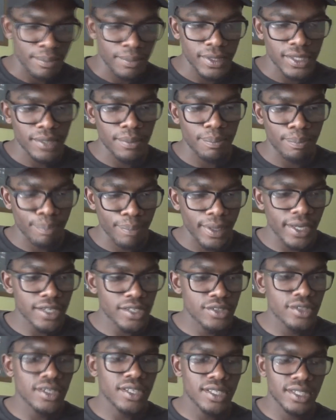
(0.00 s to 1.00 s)
But the
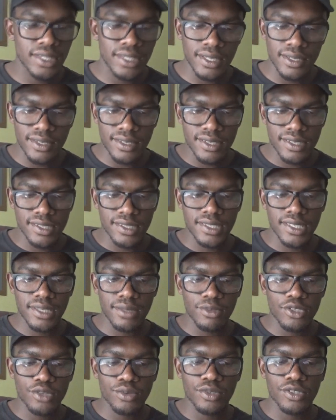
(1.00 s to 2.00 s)
battery does
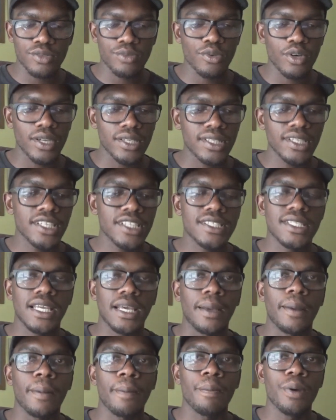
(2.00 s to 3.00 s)
seem too small. I think it's
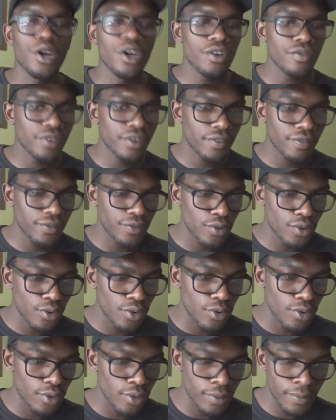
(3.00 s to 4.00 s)
like perfect for